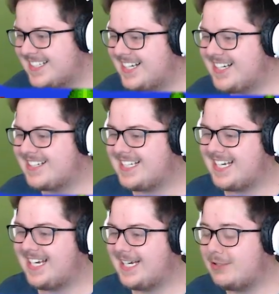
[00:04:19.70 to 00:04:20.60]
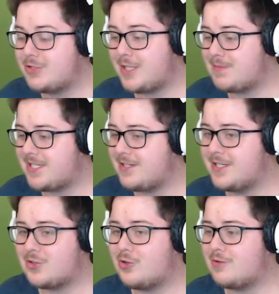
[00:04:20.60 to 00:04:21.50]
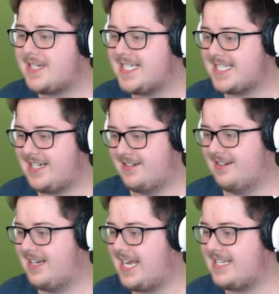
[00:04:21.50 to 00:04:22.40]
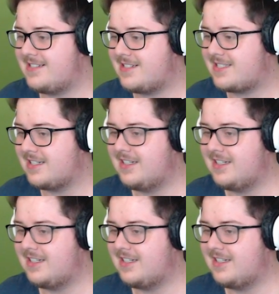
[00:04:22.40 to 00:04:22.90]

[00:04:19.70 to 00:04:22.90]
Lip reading: Okay, Hilltop Zone is already done, and